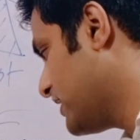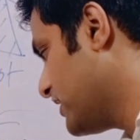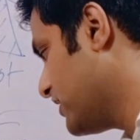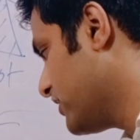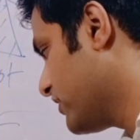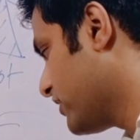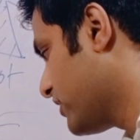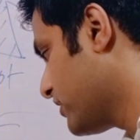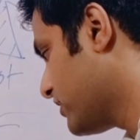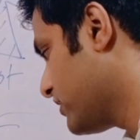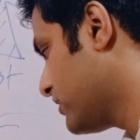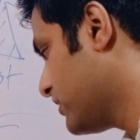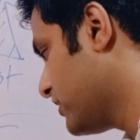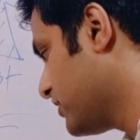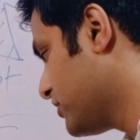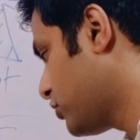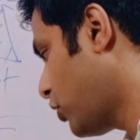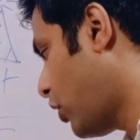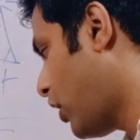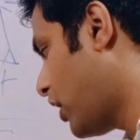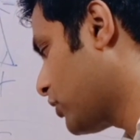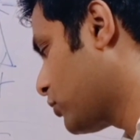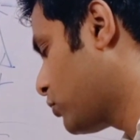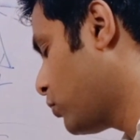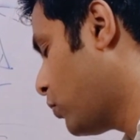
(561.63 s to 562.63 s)
1
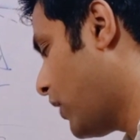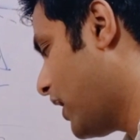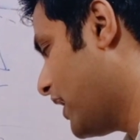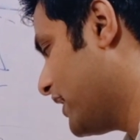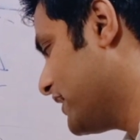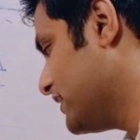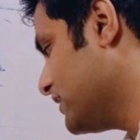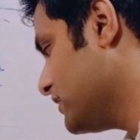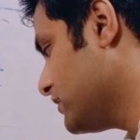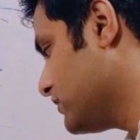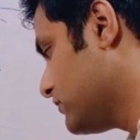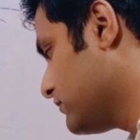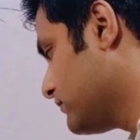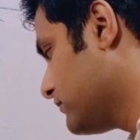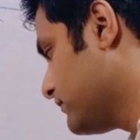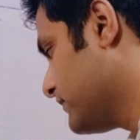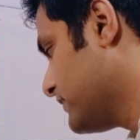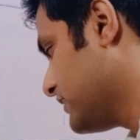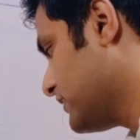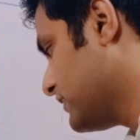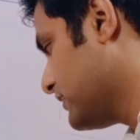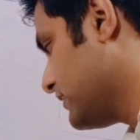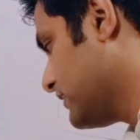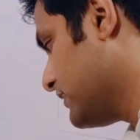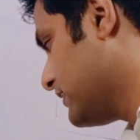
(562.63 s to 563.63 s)
is equal
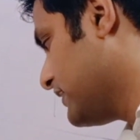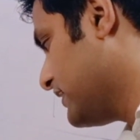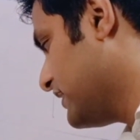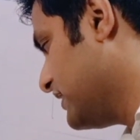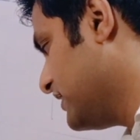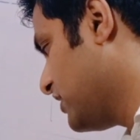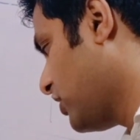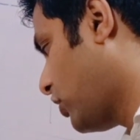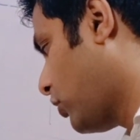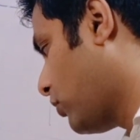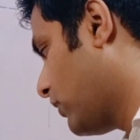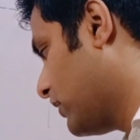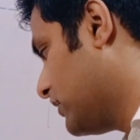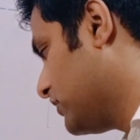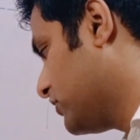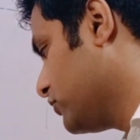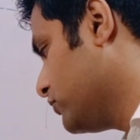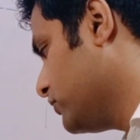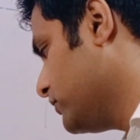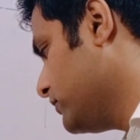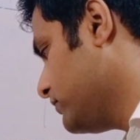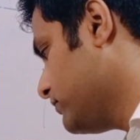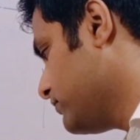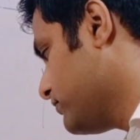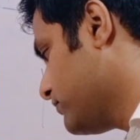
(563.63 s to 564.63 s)
to
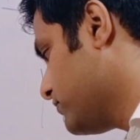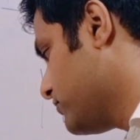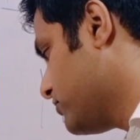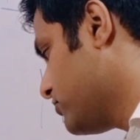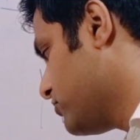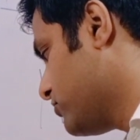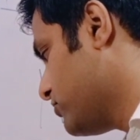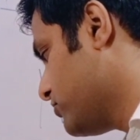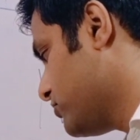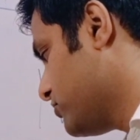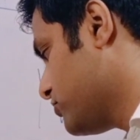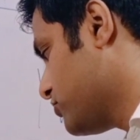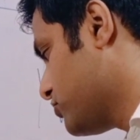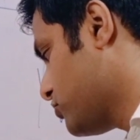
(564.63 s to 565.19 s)
torque 2.